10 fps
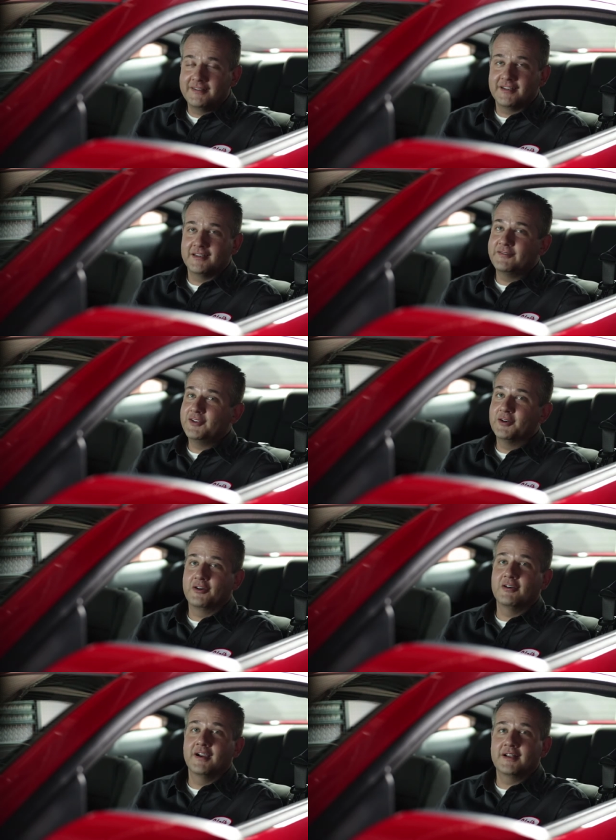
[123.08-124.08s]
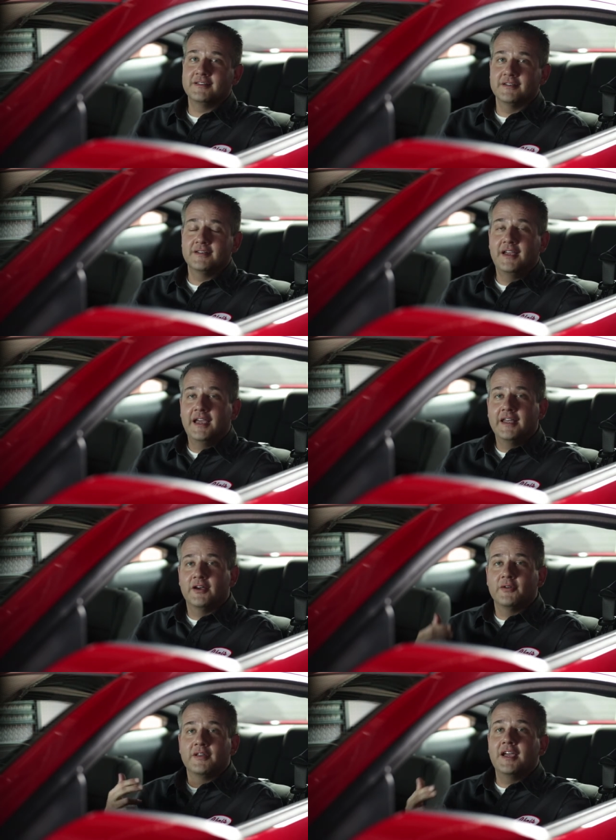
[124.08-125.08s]
ticket if you don't correct it. Now
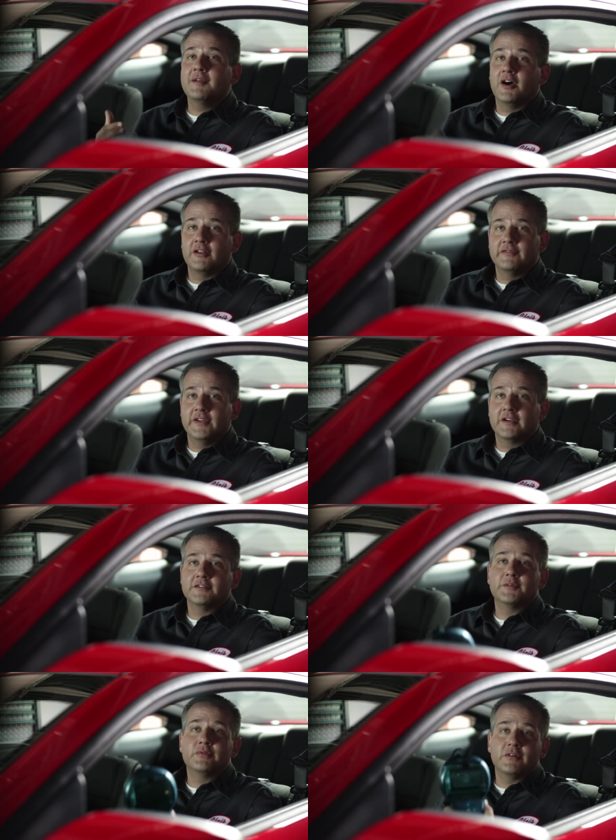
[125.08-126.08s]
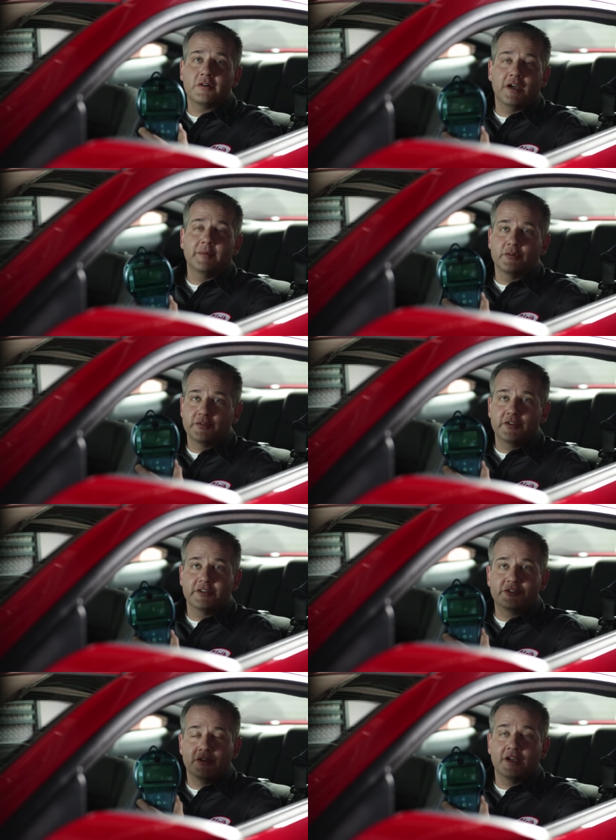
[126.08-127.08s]
on late model vehicles, a programmer will do the
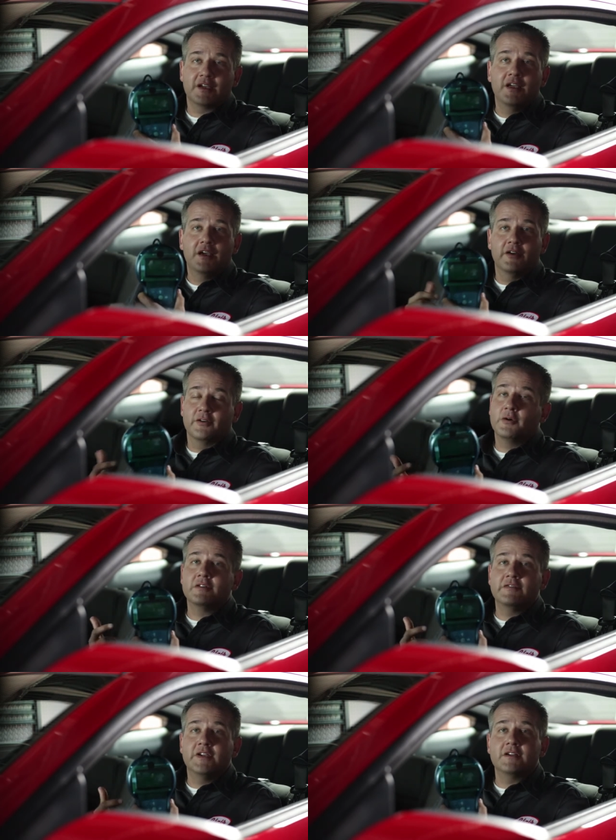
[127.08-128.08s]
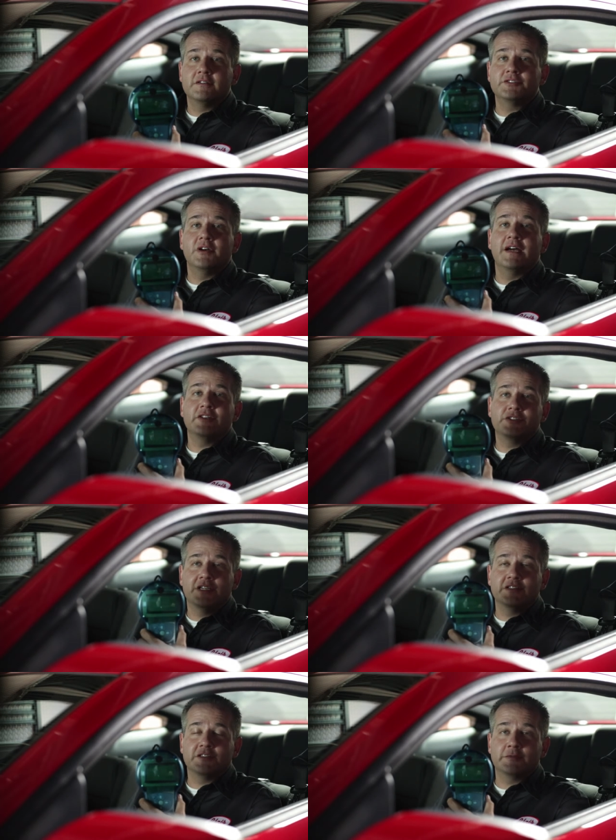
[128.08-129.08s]
trick. On older vehicles, you'll have to
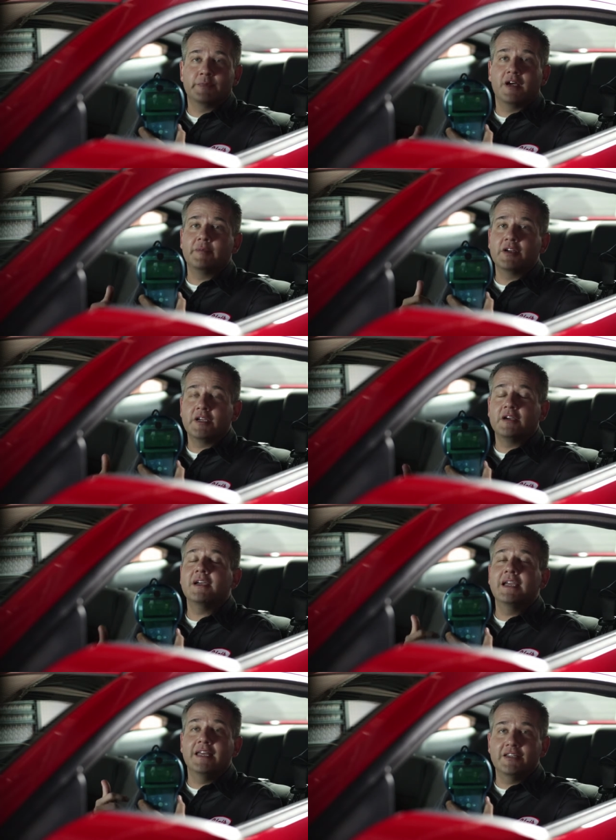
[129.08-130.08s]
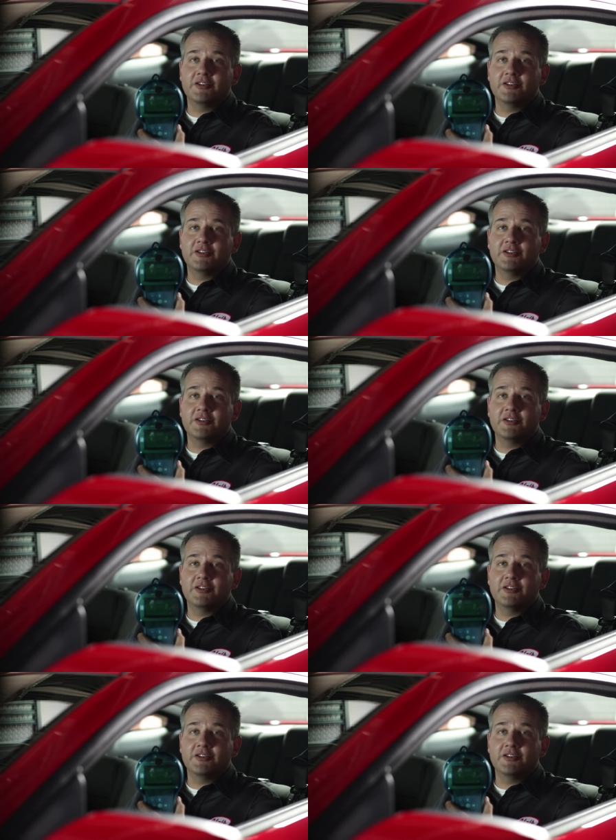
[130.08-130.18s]
change the speedometer gear in the